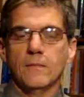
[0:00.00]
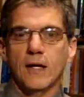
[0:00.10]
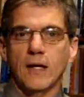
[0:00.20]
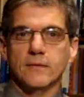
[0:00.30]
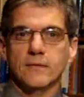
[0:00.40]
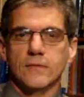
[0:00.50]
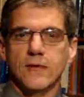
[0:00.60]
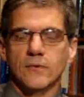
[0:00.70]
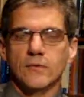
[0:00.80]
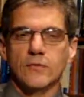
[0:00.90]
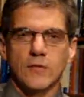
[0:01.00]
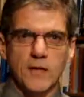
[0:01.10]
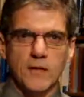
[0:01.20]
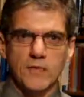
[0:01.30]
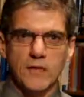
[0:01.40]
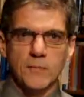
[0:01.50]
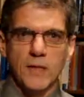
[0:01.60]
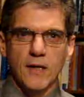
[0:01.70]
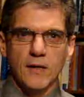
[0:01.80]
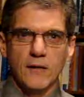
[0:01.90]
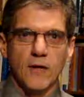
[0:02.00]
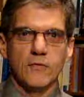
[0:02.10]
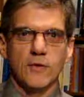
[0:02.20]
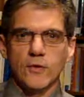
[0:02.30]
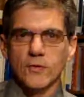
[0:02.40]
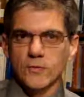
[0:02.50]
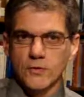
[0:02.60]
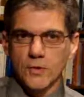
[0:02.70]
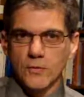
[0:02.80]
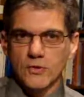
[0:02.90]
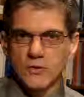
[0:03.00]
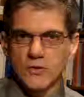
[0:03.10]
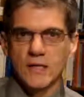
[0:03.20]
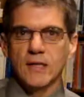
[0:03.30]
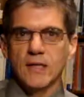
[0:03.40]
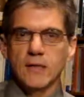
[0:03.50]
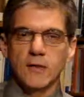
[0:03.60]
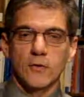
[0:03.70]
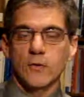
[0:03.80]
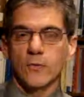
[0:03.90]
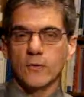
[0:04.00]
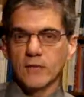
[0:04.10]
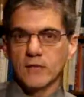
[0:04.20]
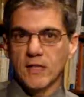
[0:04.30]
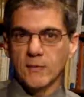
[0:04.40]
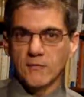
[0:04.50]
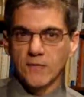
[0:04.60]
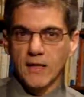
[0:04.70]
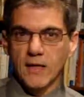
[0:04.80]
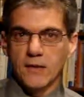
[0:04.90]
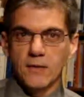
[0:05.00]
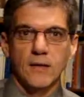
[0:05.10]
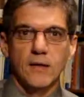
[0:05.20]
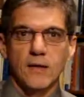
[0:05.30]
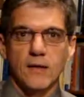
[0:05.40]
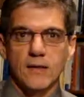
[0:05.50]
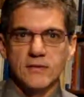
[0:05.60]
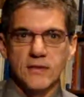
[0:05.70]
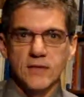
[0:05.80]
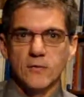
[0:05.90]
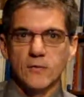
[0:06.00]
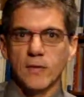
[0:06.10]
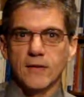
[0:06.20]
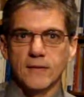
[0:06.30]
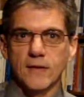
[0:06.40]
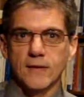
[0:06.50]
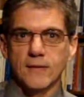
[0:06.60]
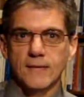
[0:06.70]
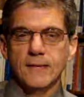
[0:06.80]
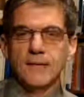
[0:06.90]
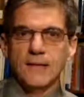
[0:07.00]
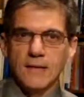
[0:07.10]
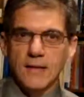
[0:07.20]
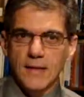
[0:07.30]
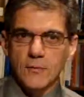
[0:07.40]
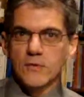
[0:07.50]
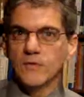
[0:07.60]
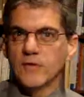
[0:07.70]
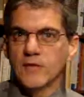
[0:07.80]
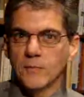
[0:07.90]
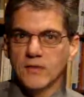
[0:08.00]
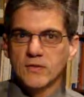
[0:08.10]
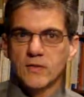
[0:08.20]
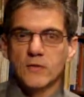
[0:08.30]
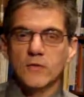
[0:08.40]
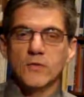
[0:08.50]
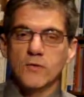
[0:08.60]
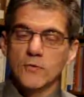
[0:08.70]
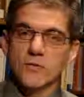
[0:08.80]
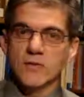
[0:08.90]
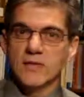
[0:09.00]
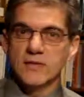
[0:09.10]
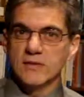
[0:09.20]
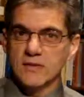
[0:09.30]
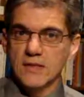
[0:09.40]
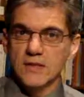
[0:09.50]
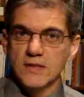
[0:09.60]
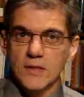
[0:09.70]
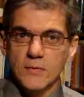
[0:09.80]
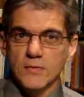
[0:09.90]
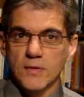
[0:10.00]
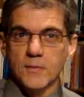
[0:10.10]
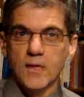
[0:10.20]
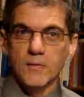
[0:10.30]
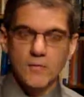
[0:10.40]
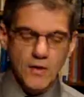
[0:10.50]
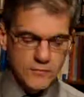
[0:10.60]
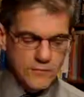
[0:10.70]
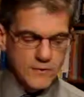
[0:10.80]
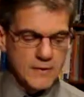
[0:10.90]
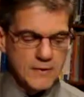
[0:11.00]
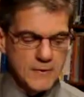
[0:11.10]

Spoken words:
I usually got offended by the off-color jokes and hearing the Lord's name in vain said throughout the day. I would defend myself, and usually this ended up in some type of conflict.